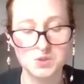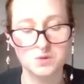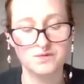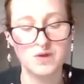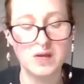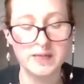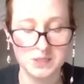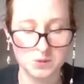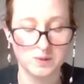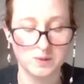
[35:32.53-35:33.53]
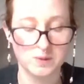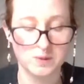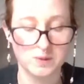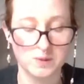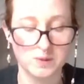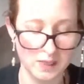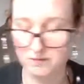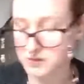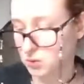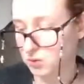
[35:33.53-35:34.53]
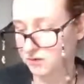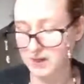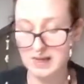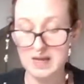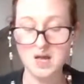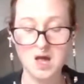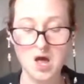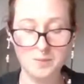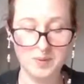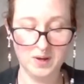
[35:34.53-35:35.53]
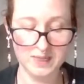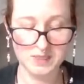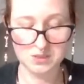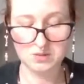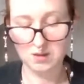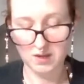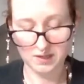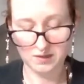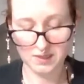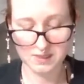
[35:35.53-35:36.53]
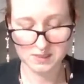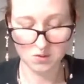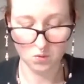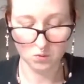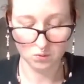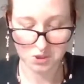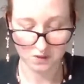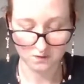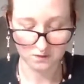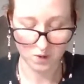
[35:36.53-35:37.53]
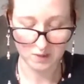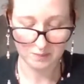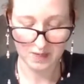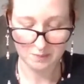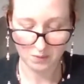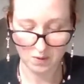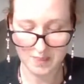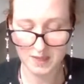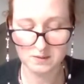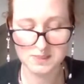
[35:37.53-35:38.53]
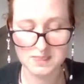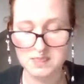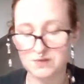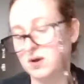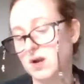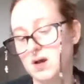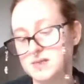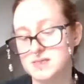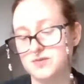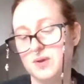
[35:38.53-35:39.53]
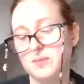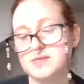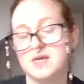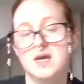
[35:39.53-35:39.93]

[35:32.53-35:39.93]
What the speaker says: sort of earlier 20th century photography. But I do like that it's not all just white people, and then you see different classes of people. So